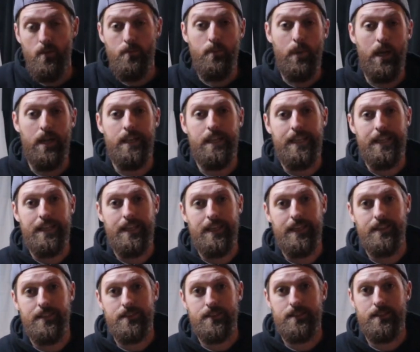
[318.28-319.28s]
but it
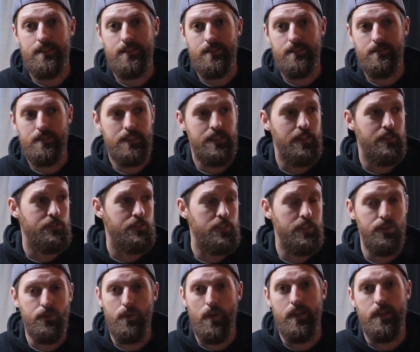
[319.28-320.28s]
is
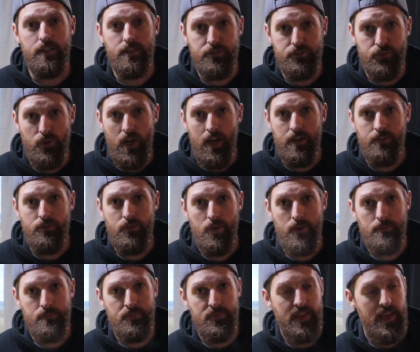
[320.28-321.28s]
essentially ready to drive.
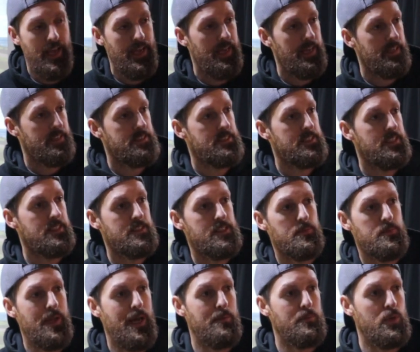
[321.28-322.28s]
And since
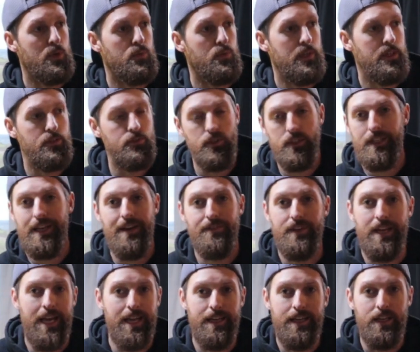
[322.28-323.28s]
September, we really
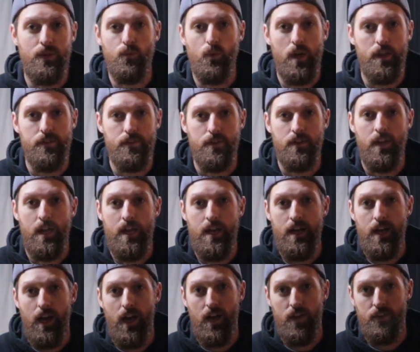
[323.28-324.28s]
haven't had any weather
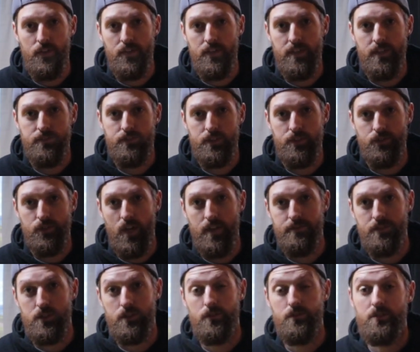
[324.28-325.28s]
good enough to drive
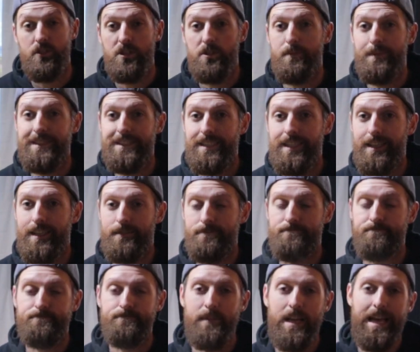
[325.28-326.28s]
it, so it's just been sitting.
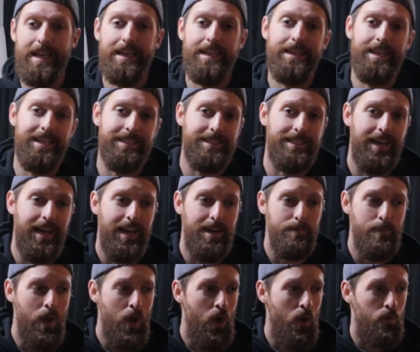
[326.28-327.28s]
And in that time,
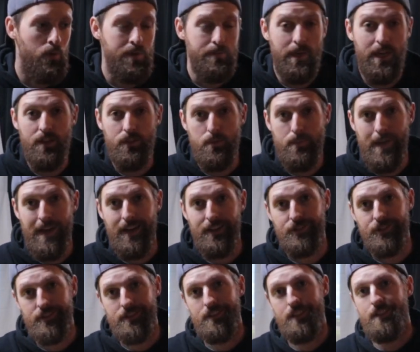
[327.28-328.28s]
one of my other
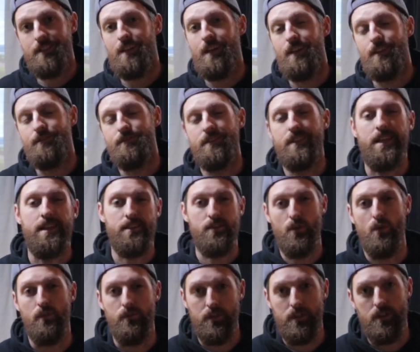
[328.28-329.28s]
passions has kind of taken
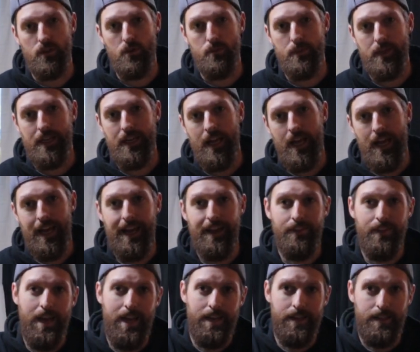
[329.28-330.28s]
over a little bit, and
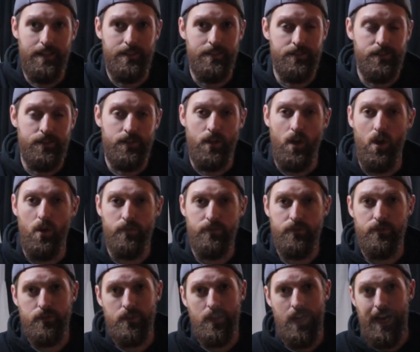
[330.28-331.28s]
that is golf.
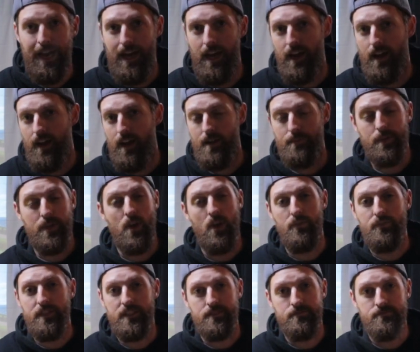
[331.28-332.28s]
I've been
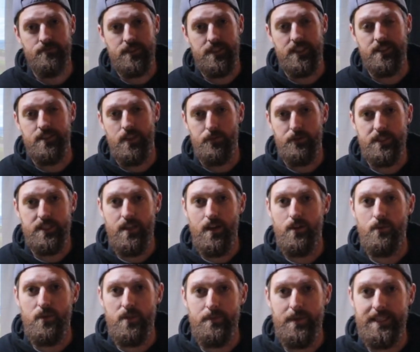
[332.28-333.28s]
golfing since I was
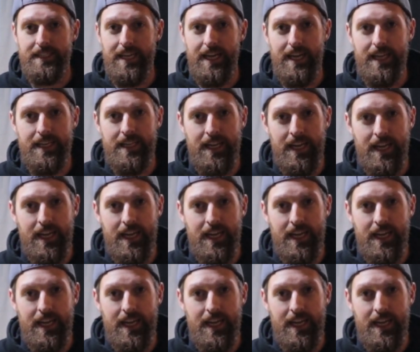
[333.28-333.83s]
young with my dad,